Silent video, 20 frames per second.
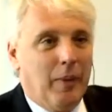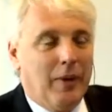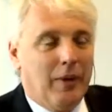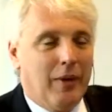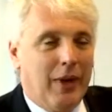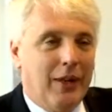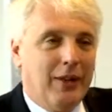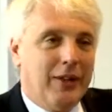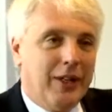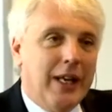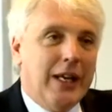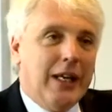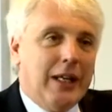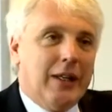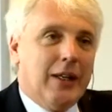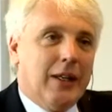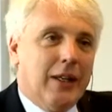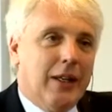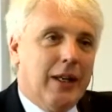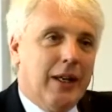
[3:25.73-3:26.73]
Indeed,
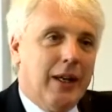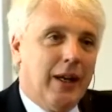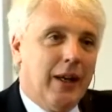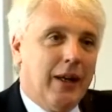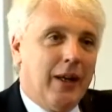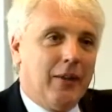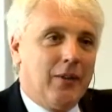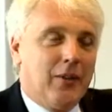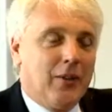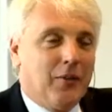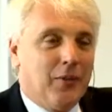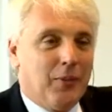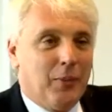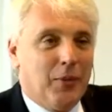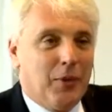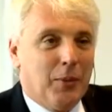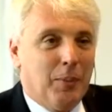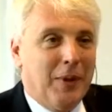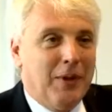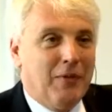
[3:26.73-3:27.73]

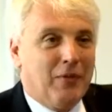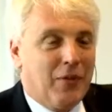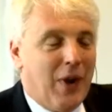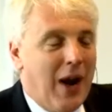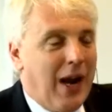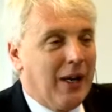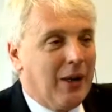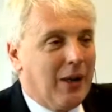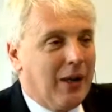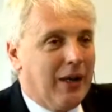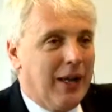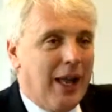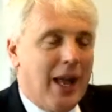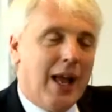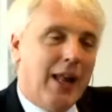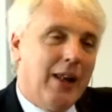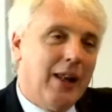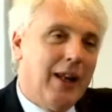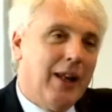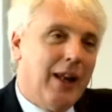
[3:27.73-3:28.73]
to be frank,
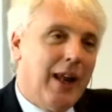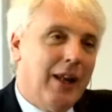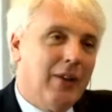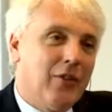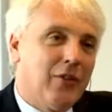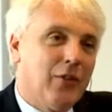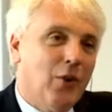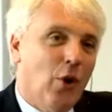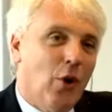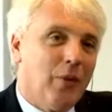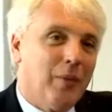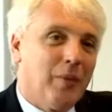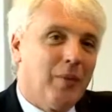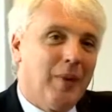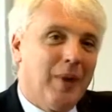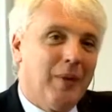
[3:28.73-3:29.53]
again, it's not